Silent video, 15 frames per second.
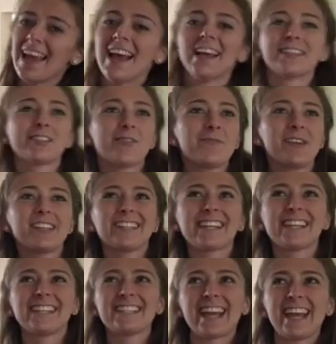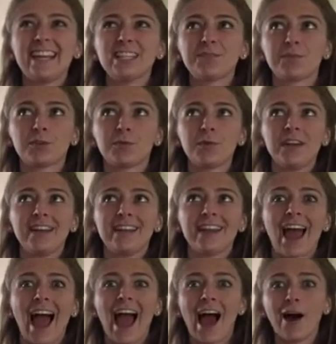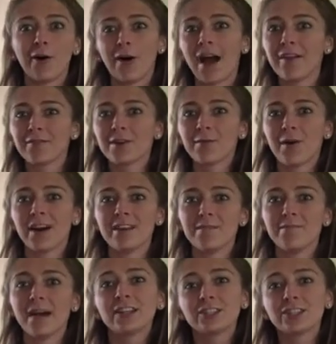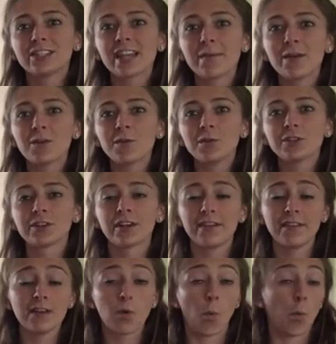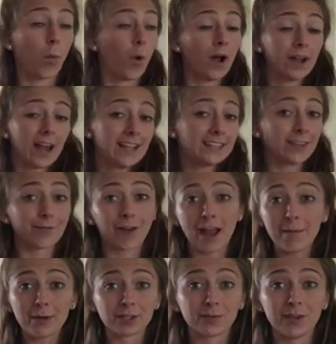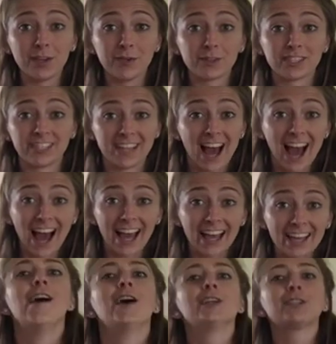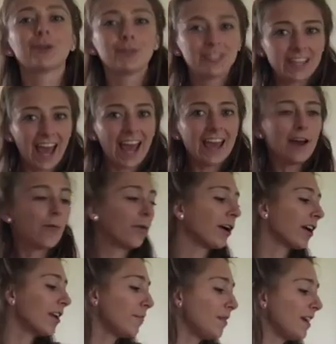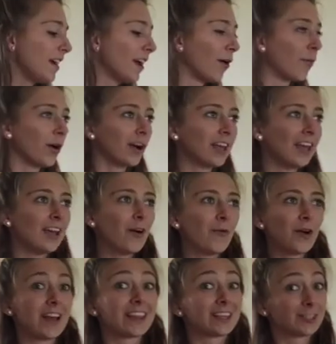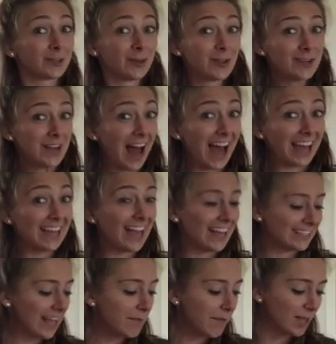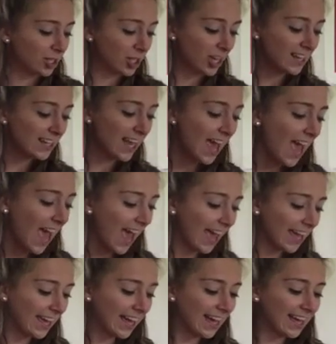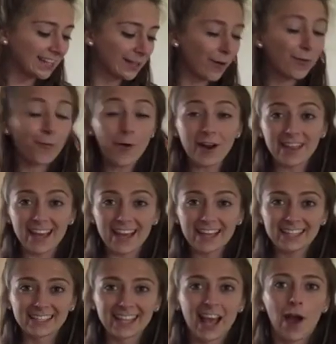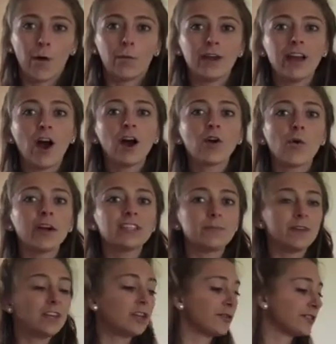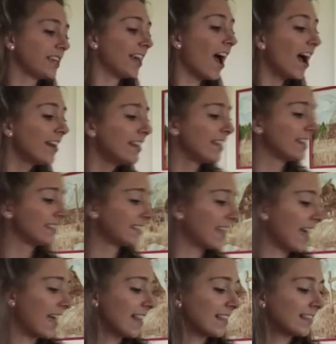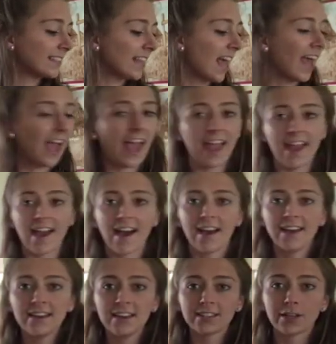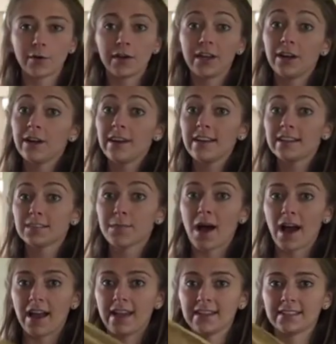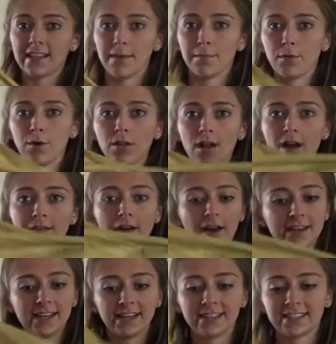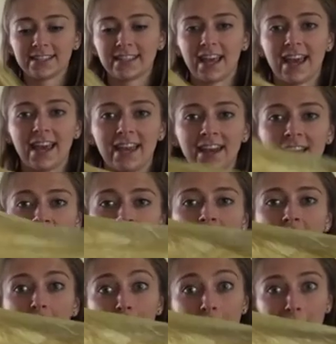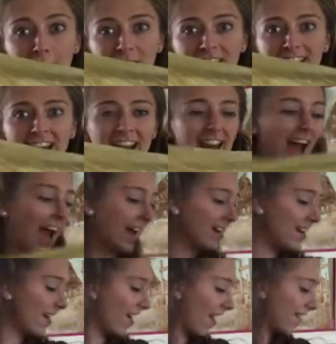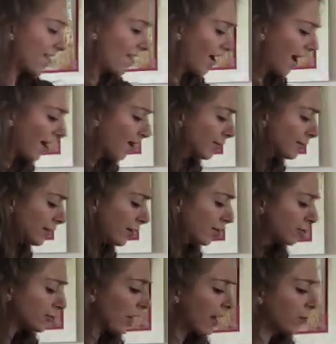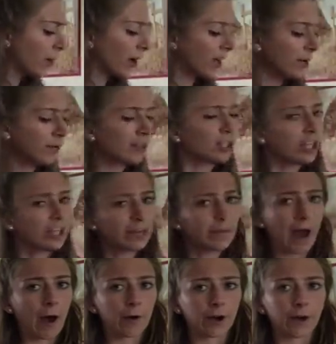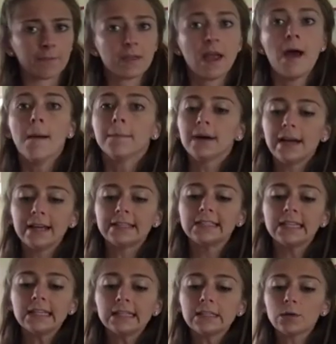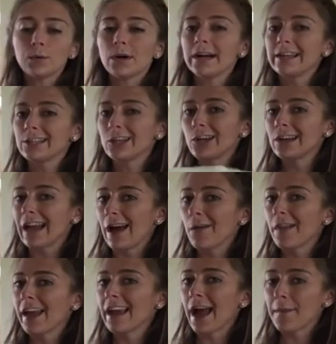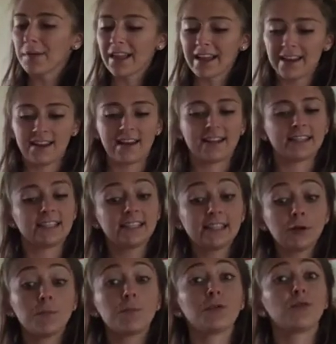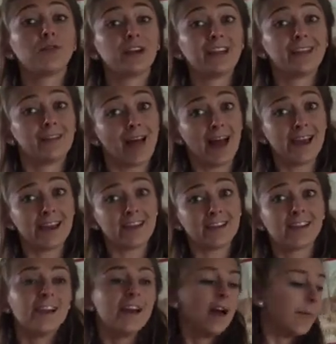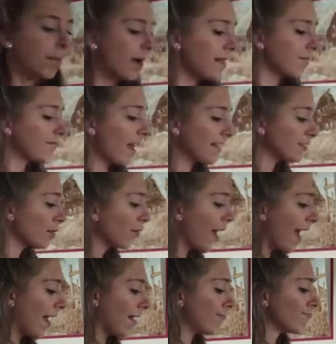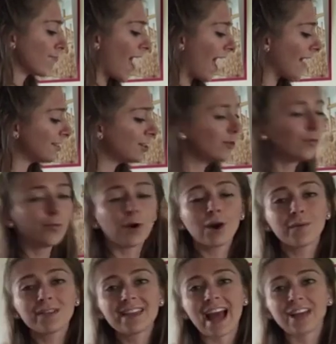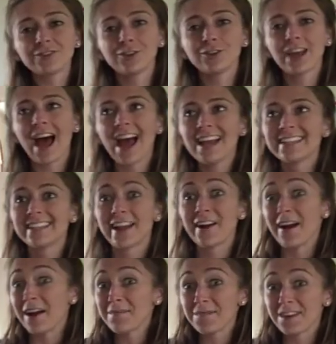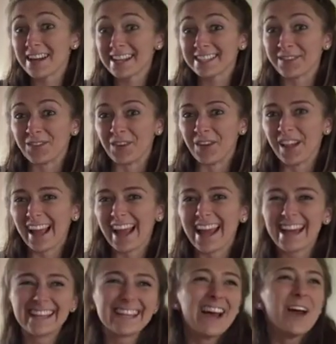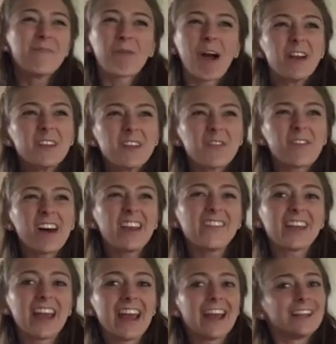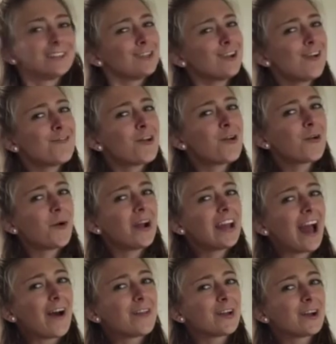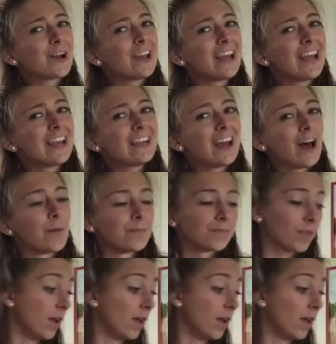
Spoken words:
So much can change between how everyone measures chemicals or even what kinds of fibers we use to dye. So today we're going to be working with solar dyeing, as I mentioned, and for this we are going to be using onion skins. And so here is my sample of onion skin fabric that I dyed, and then I also tried working with chili powder, but it didn't quite turn out like I planned it. It's still pretty light, but that's okay. As you work with natural dyes, they're unpredictable, and part of the fun of it is you don't know quite how they're going to end up.